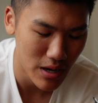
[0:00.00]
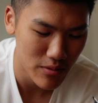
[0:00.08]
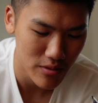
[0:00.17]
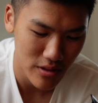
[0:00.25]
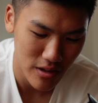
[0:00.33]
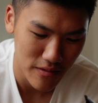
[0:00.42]
I
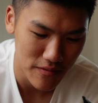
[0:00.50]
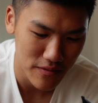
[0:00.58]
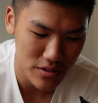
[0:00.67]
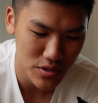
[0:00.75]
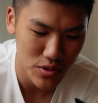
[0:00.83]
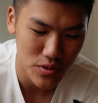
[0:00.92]
would love
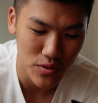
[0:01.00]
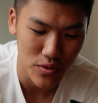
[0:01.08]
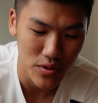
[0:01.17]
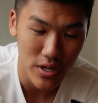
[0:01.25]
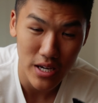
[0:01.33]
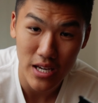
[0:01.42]

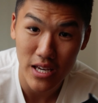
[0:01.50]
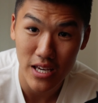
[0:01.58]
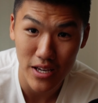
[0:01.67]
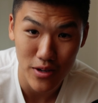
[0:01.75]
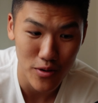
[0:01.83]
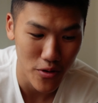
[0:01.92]
to
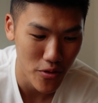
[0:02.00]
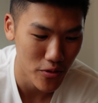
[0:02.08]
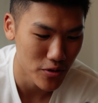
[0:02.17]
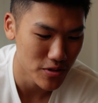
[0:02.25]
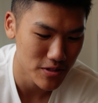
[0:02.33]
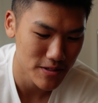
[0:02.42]
hear your
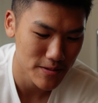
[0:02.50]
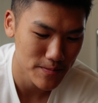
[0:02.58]
thoughts.